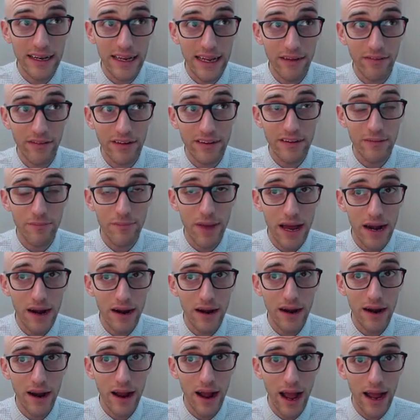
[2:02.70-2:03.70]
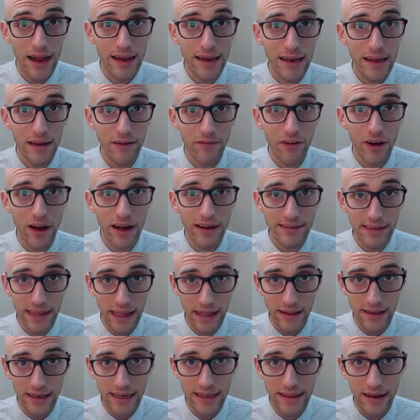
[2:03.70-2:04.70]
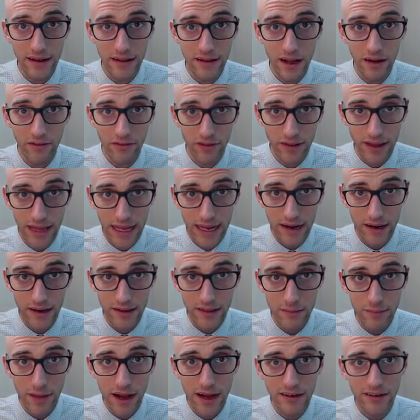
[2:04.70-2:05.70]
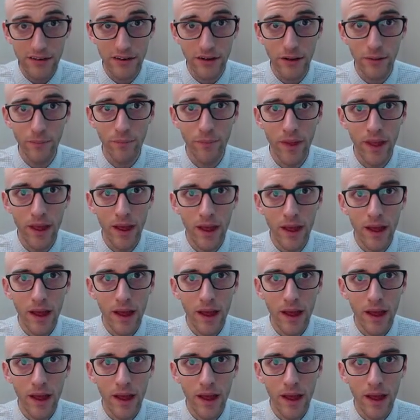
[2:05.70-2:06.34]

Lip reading: that give us a better idea of causality that I'll cover later in the module.